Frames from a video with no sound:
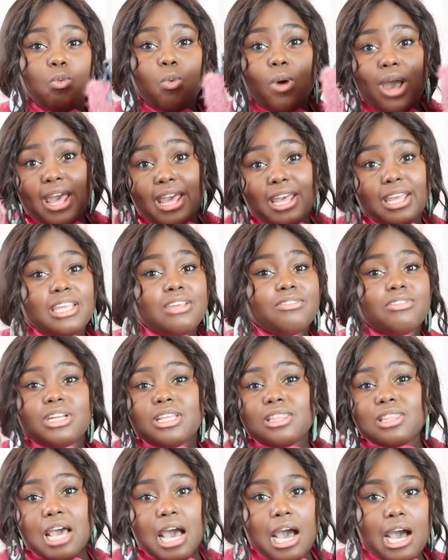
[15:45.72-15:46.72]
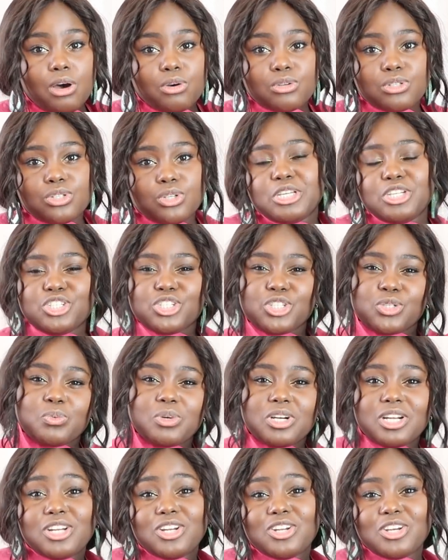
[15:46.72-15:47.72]
wear even in the house. You just
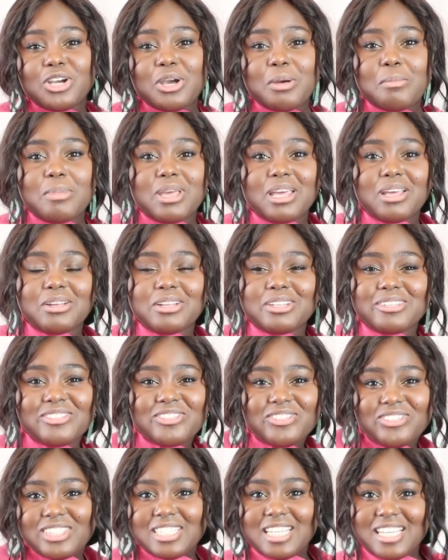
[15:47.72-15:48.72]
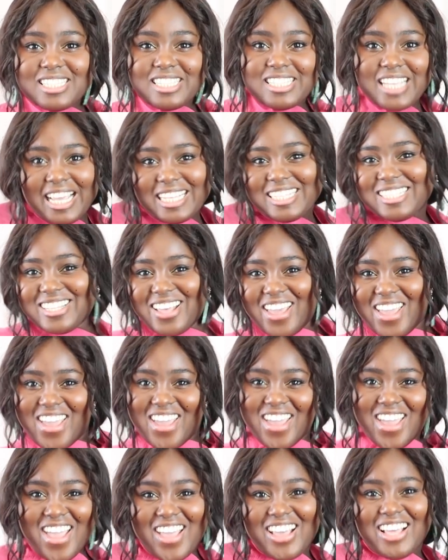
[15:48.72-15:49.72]
want to look a bit
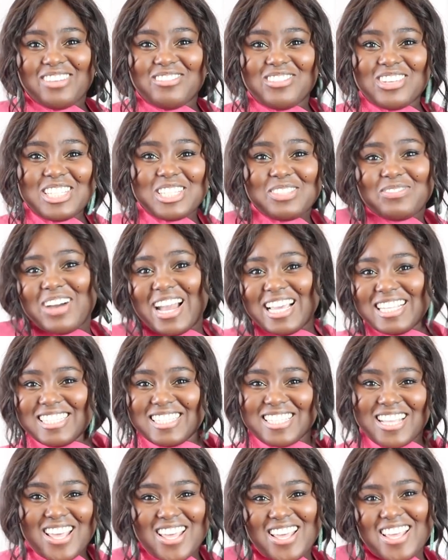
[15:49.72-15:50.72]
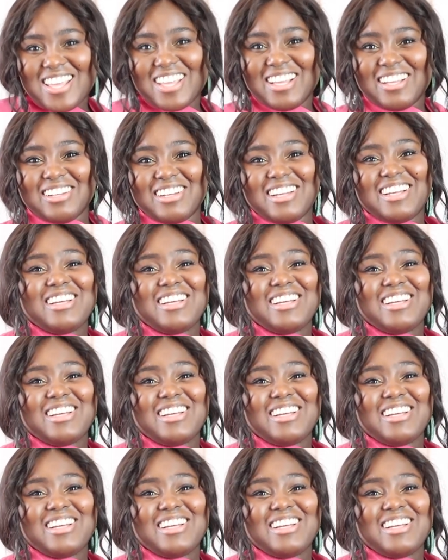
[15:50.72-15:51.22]
sexy, a bit spicy.